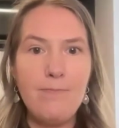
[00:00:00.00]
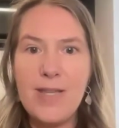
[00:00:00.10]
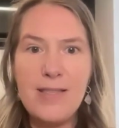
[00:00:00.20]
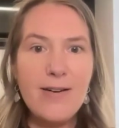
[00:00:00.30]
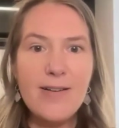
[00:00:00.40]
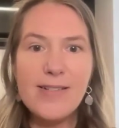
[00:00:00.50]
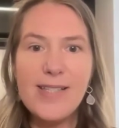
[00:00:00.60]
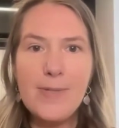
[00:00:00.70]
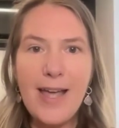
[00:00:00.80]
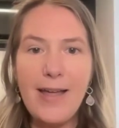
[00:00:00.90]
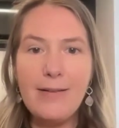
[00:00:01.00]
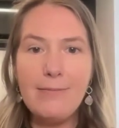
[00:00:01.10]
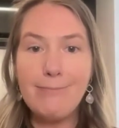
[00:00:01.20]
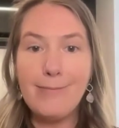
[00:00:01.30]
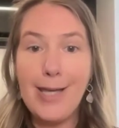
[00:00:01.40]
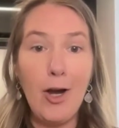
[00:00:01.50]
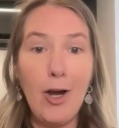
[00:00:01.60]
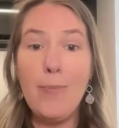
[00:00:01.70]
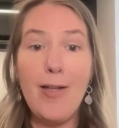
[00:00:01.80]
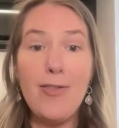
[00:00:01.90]
be there same day,
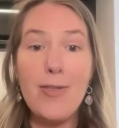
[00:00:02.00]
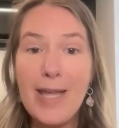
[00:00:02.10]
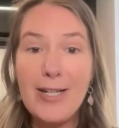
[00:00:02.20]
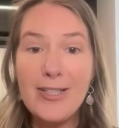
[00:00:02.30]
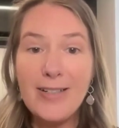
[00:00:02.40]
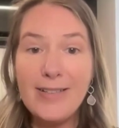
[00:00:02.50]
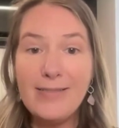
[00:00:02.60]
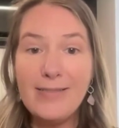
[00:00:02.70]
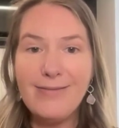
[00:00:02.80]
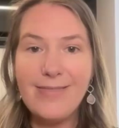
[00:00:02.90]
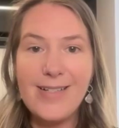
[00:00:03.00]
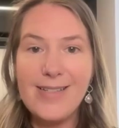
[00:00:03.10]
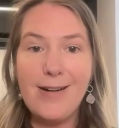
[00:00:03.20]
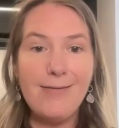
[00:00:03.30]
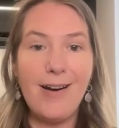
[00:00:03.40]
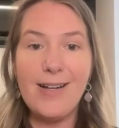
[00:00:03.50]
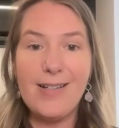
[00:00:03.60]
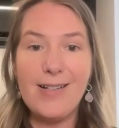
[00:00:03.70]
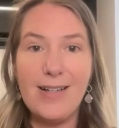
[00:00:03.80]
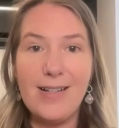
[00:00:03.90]
care about the patient. It's not
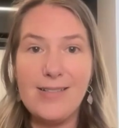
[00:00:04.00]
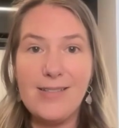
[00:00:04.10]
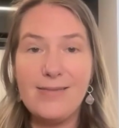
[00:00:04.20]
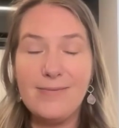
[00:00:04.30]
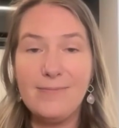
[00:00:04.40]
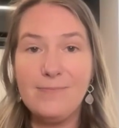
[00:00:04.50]
rocket science.